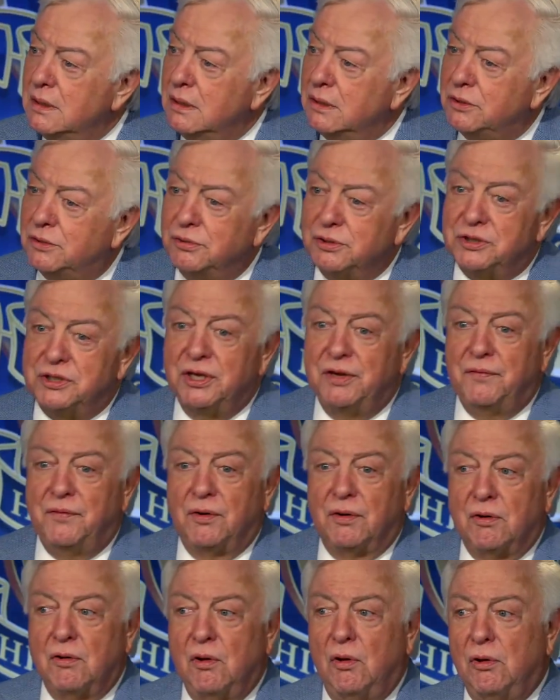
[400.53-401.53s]
to achieve
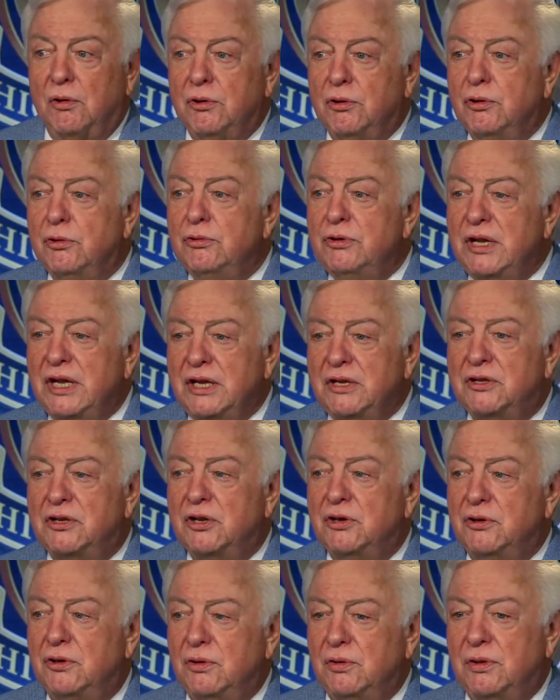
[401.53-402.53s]
your goal. You need
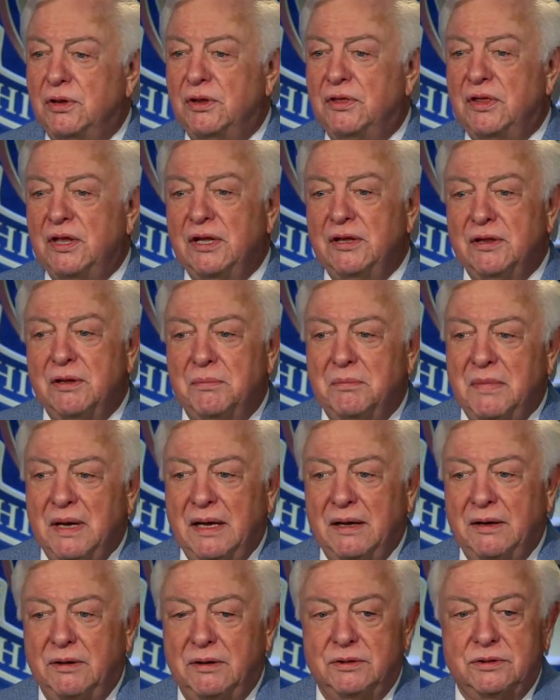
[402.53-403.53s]
to do the thing that
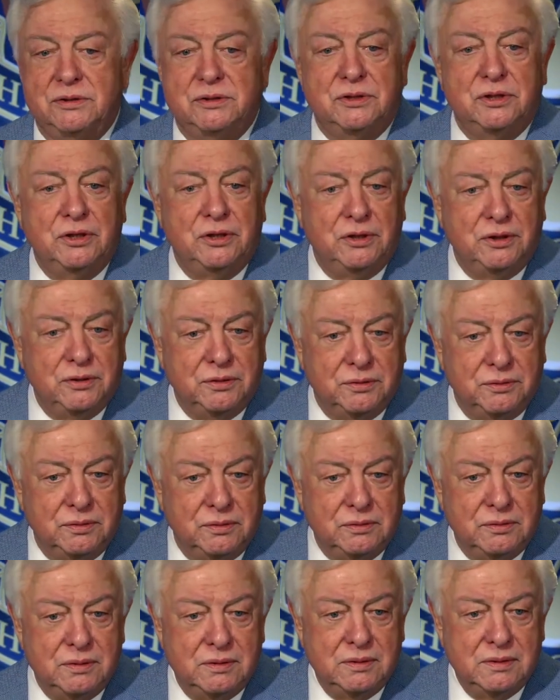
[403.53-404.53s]
matters to you.
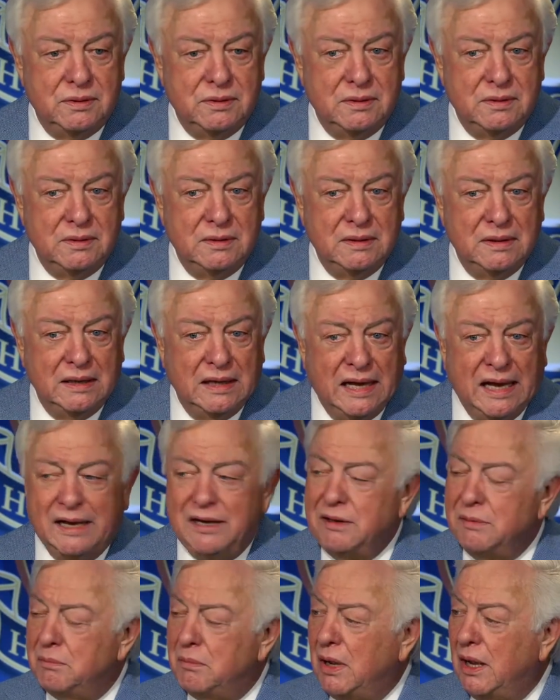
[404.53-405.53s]

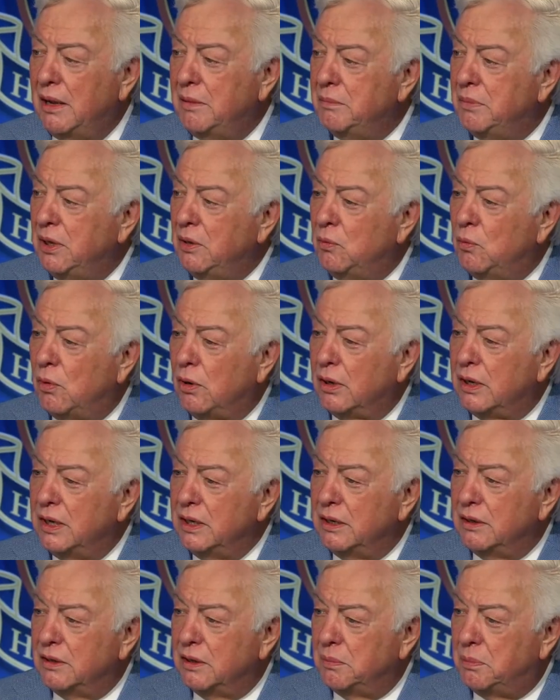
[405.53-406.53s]
And it might be
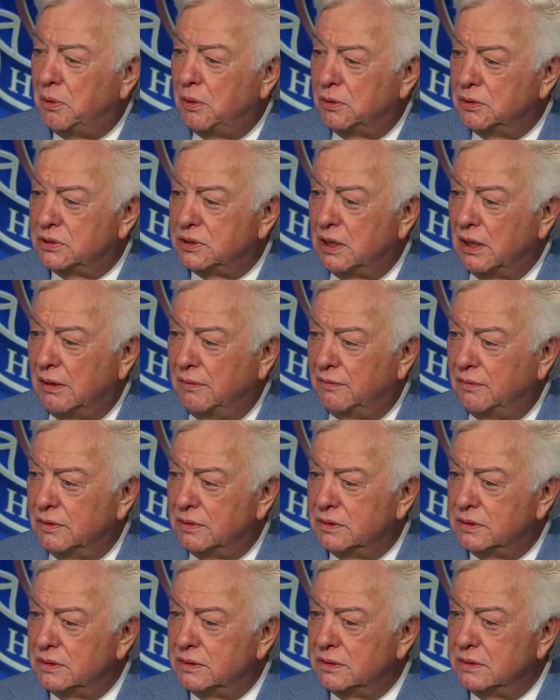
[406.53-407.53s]
working at the post
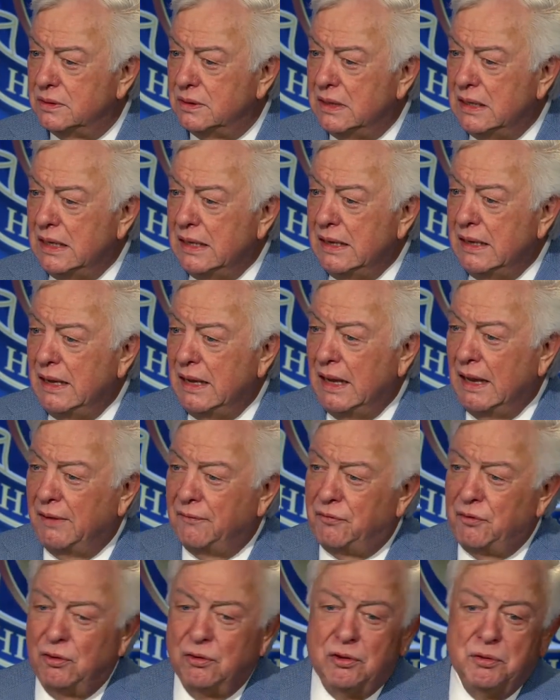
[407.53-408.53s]
office.
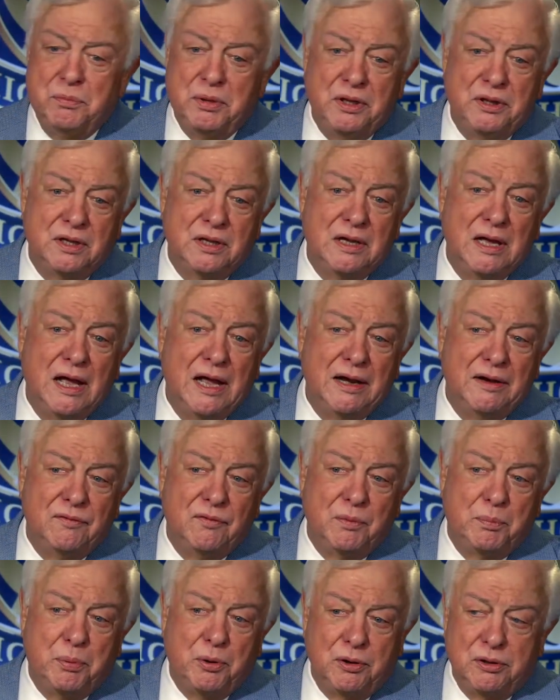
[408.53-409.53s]
If you could be the kind of
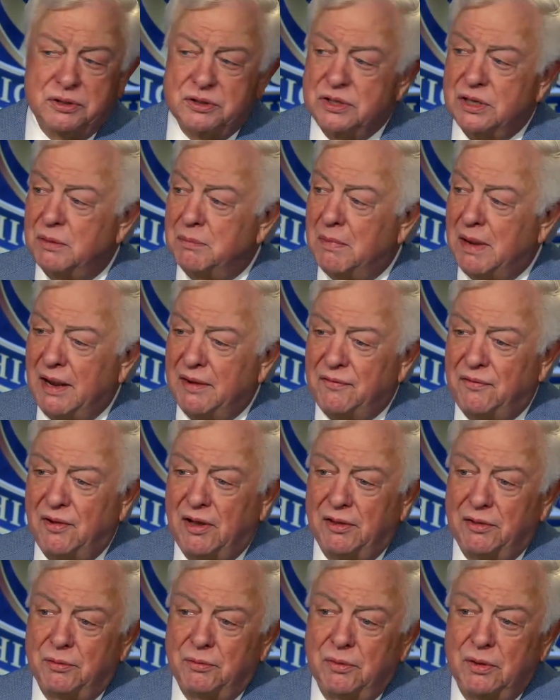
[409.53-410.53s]
a person that my
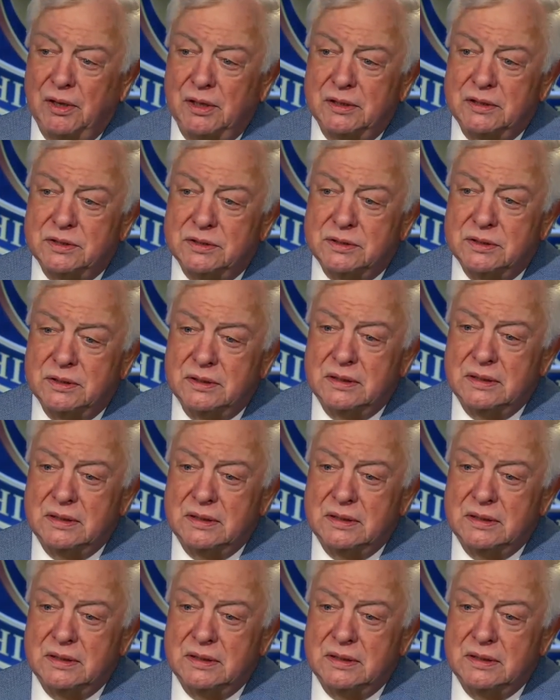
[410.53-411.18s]
father was